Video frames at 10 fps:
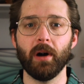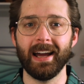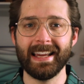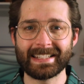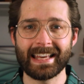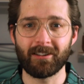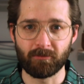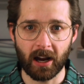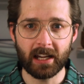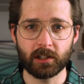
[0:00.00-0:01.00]
But is that
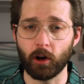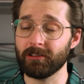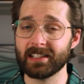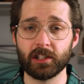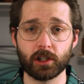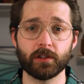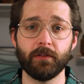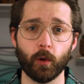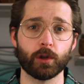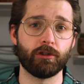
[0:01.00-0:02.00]
right, or is it just
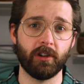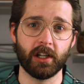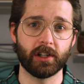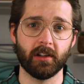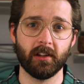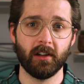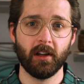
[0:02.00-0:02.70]
forced tradition?